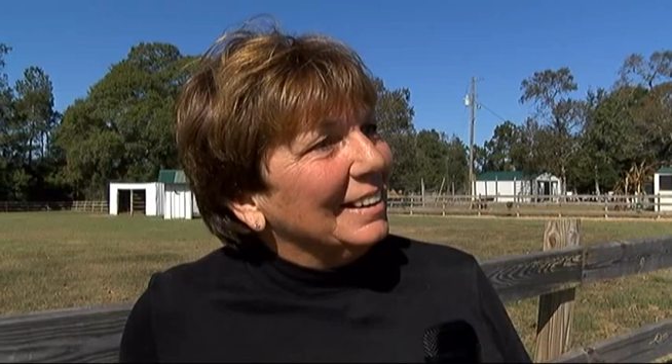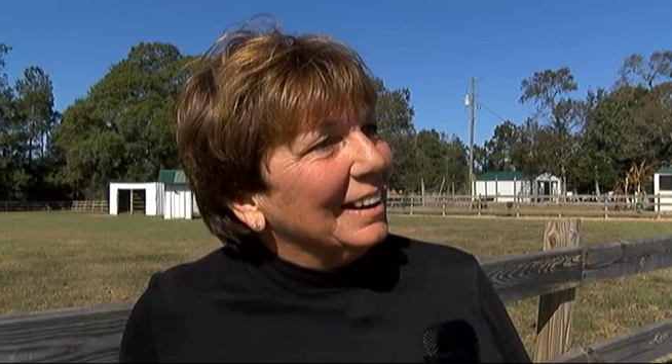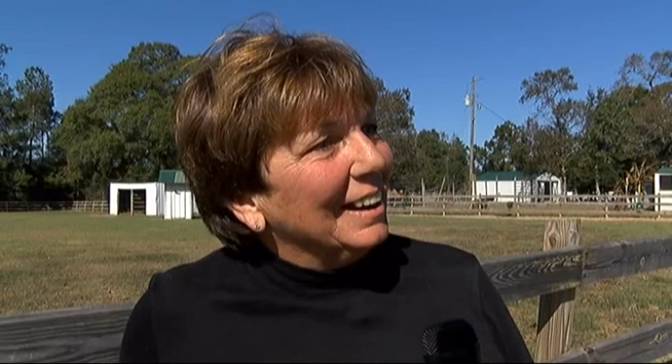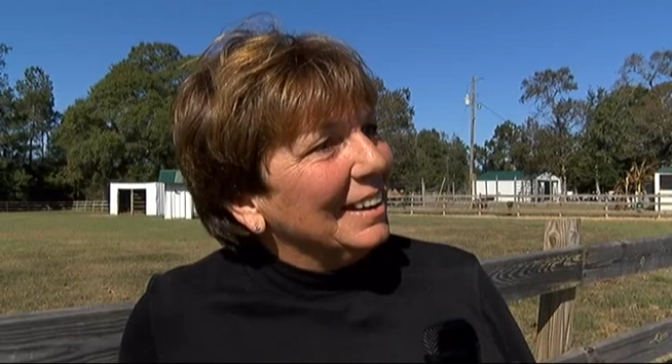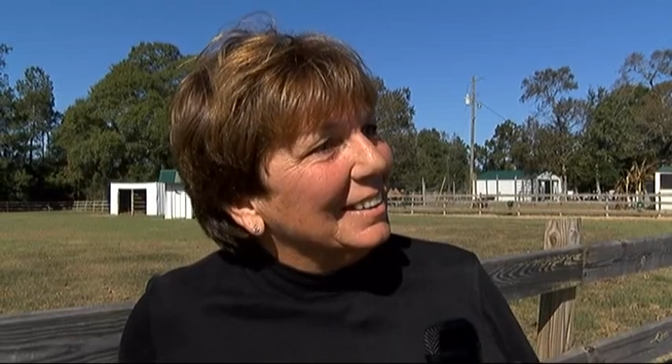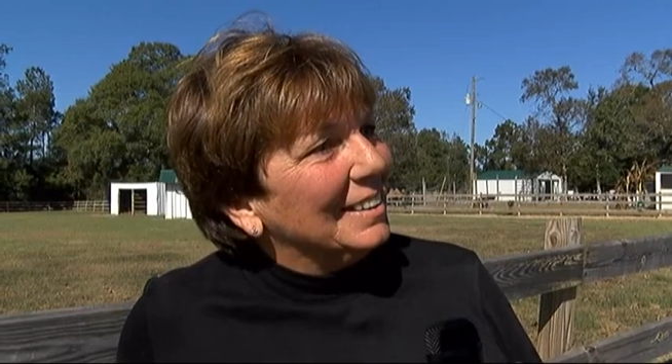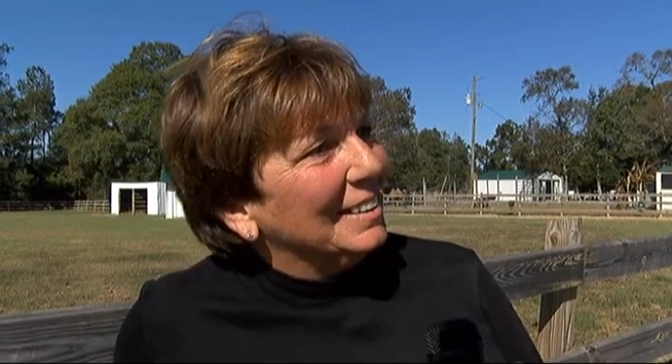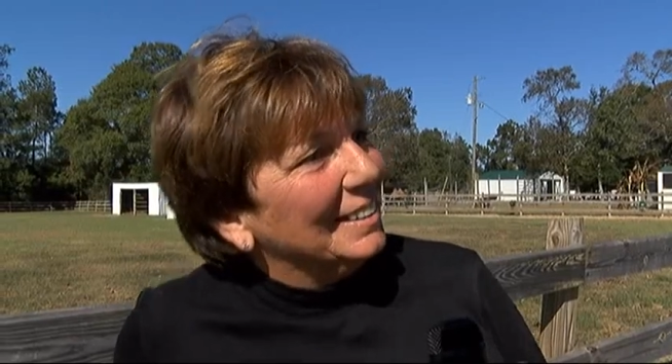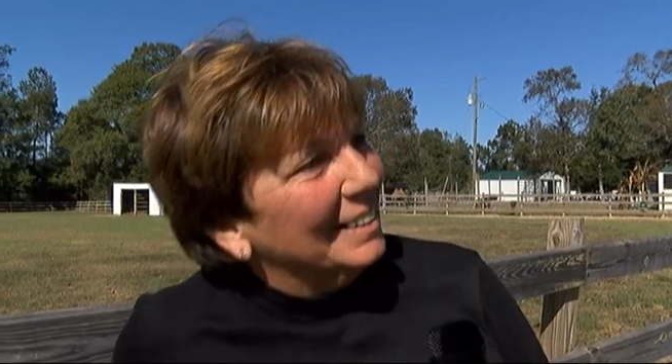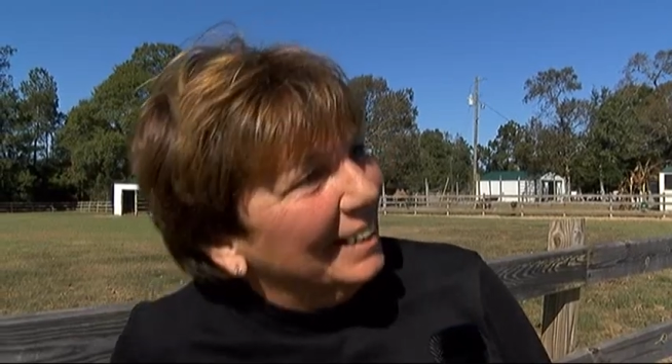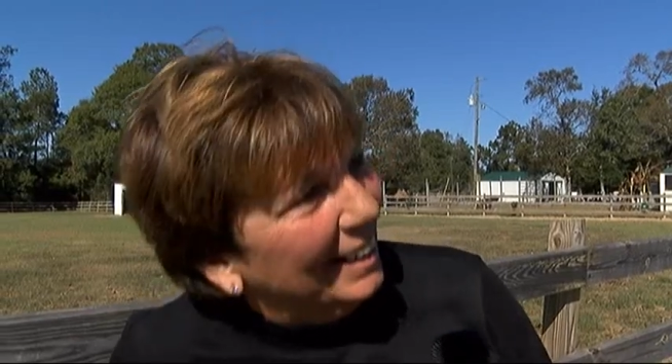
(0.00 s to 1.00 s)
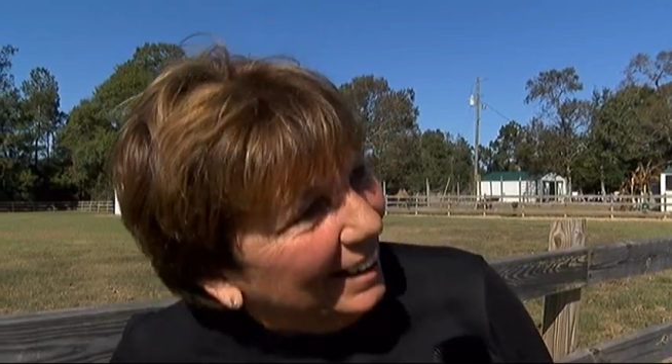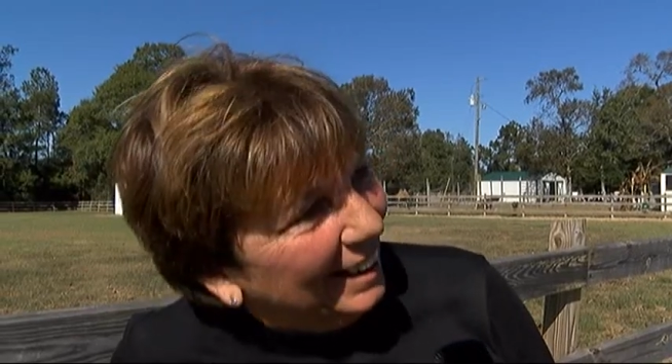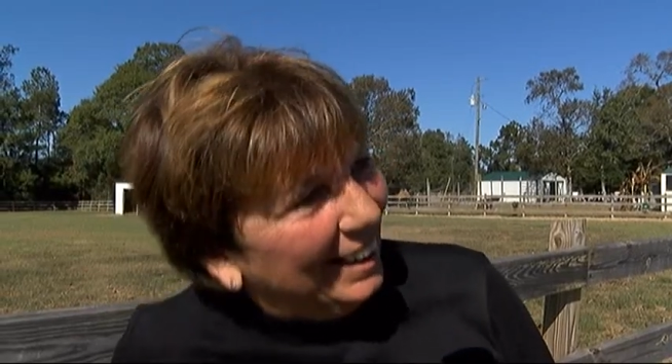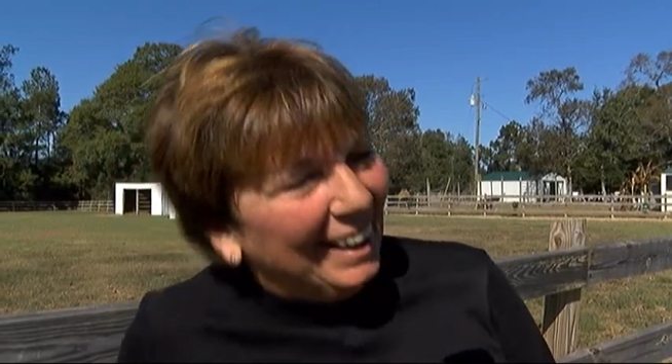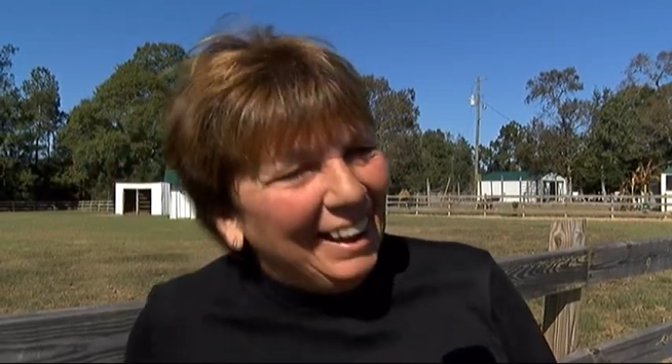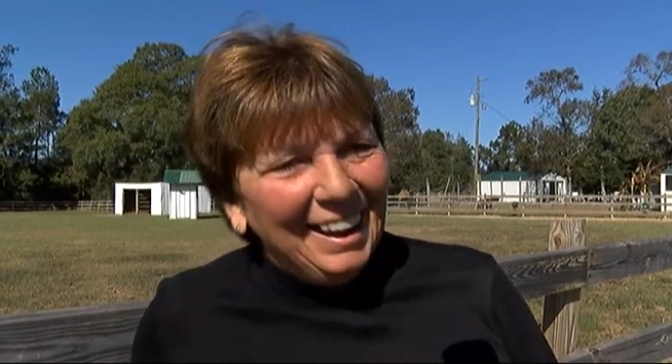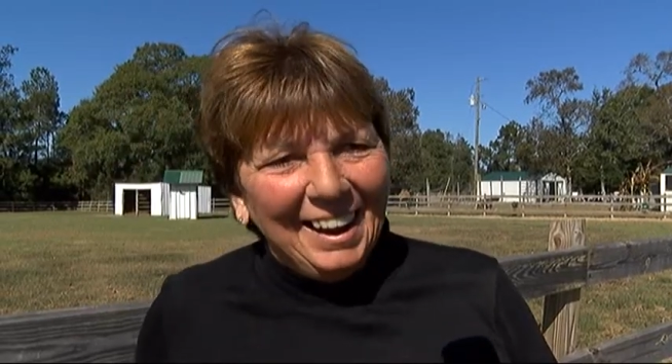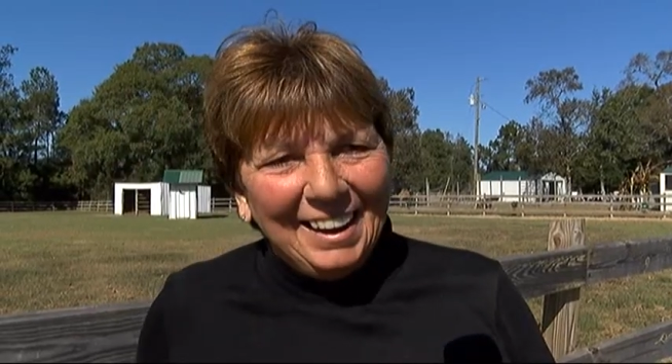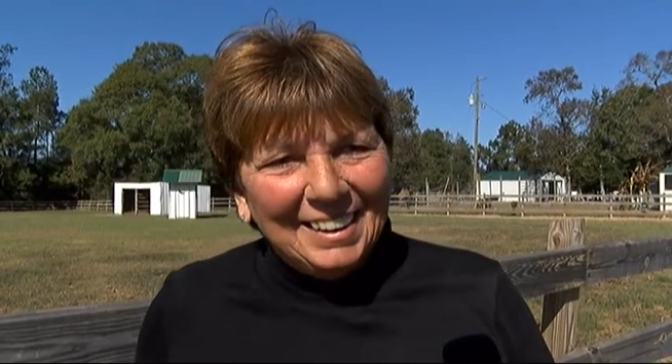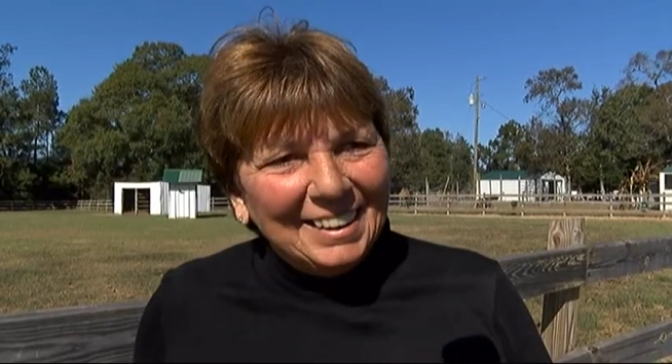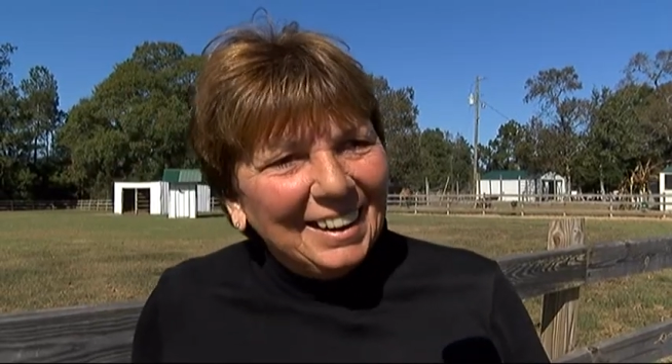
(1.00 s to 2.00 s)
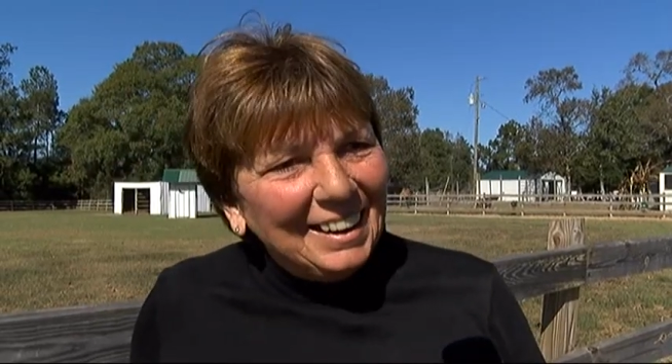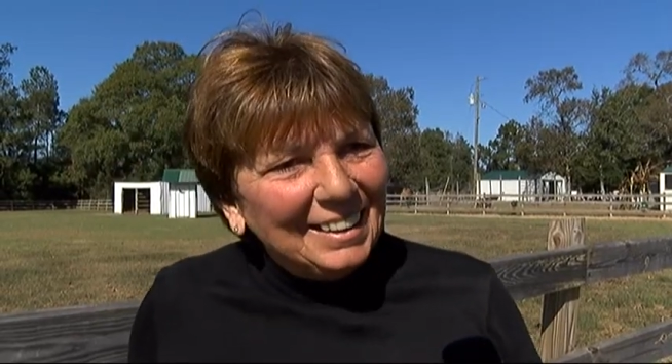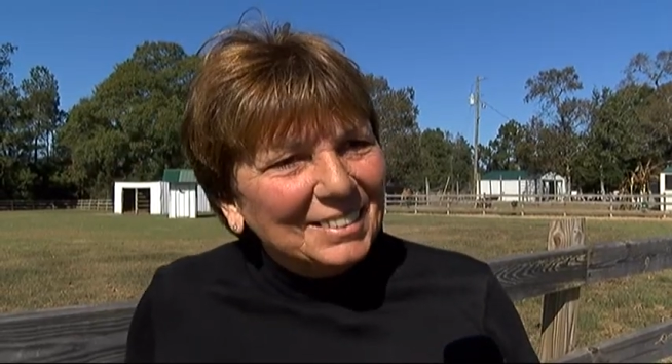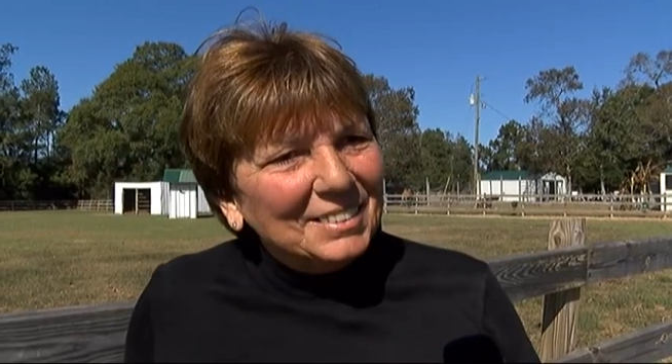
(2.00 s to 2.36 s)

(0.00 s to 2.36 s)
it, I guess. I'm